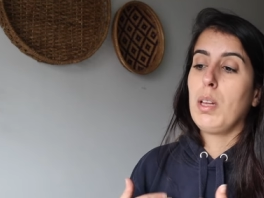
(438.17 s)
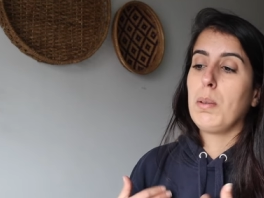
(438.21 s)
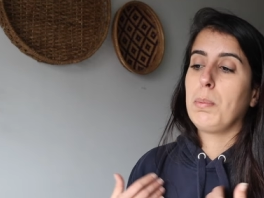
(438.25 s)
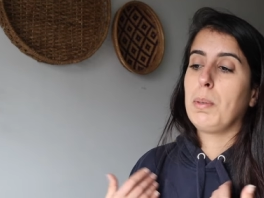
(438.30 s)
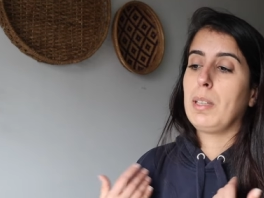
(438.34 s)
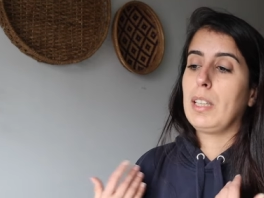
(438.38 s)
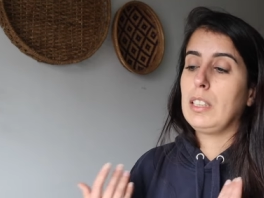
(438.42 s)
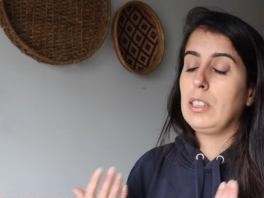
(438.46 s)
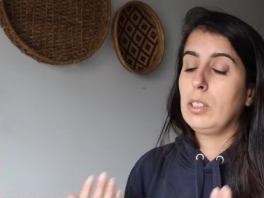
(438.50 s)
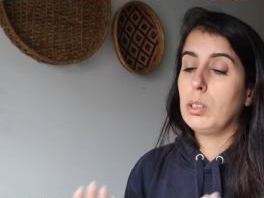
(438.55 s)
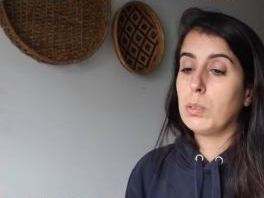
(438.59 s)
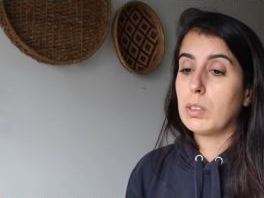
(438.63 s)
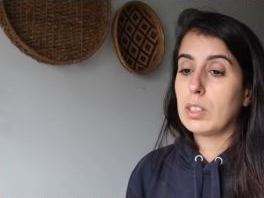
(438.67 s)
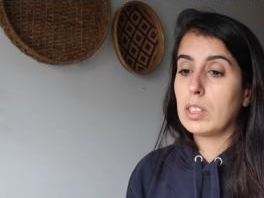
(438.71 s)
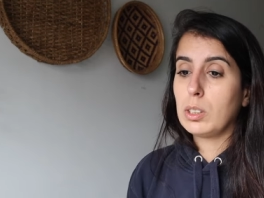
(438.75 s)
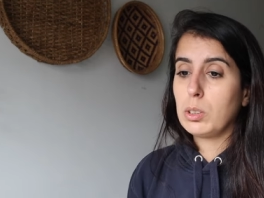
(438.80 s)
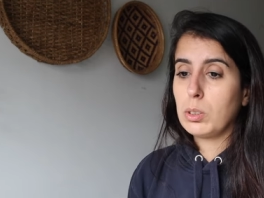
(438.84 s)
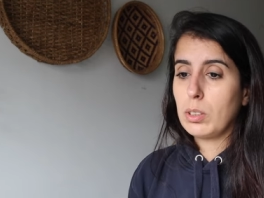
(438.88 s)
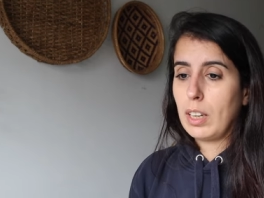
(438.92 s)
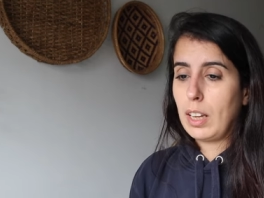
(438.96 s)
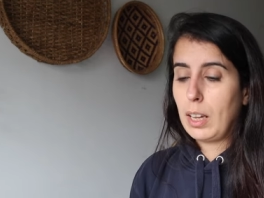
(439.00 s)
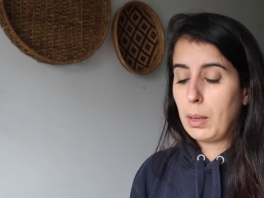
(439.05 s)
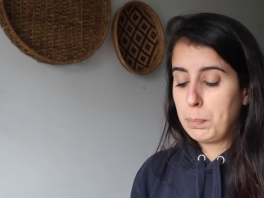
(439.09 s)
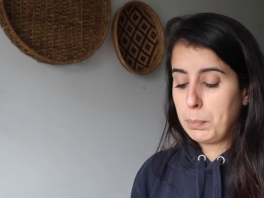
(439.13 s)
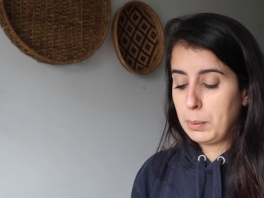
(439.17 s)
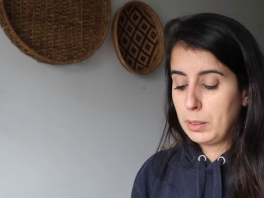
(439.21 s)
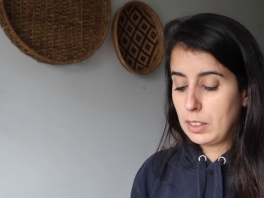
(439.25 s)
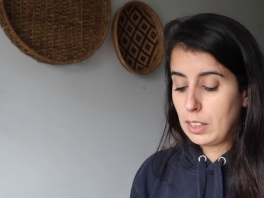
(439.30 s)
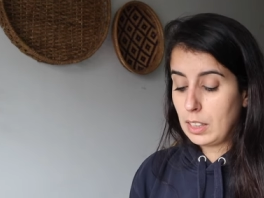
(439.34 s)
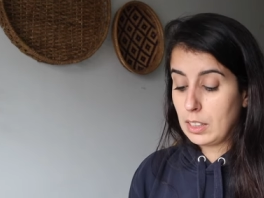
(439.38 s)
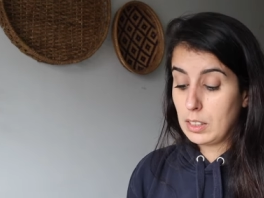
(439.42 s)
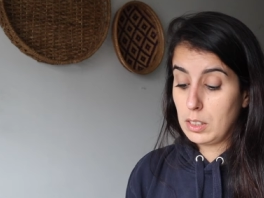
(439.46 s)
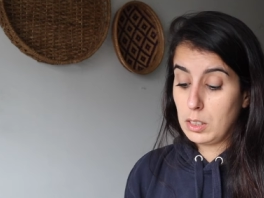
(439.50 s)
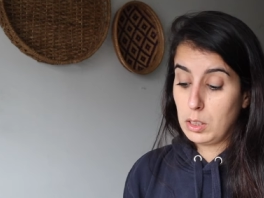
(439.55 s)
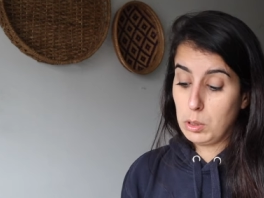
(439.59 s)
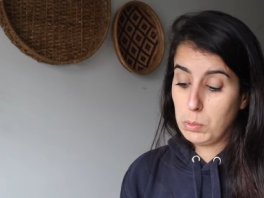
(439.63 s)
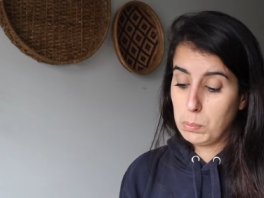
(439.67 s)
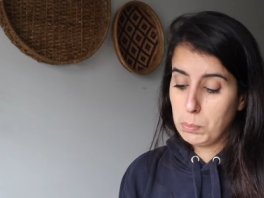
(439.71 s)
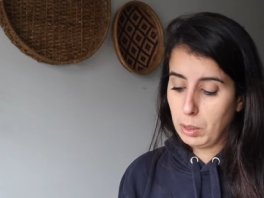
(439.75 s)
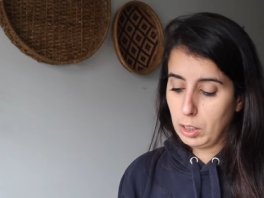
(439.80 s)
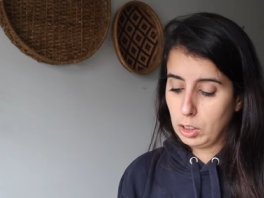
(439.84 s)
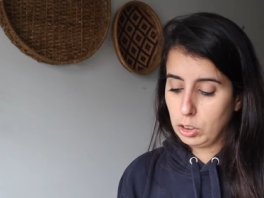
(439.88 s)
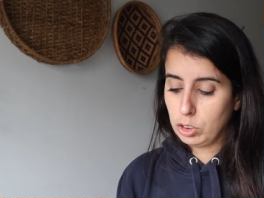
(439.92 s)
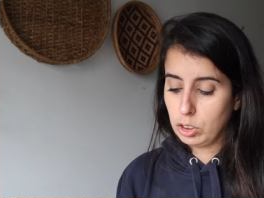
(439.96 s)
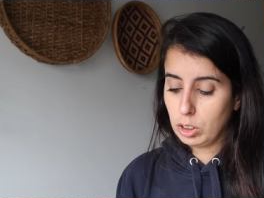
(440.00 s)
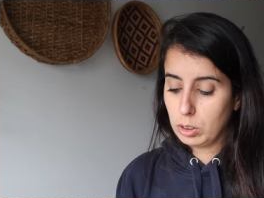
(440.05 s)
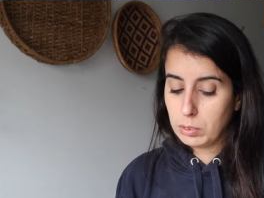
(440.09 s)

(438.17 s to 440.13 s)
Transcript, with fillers: but I don't want it to happen as much.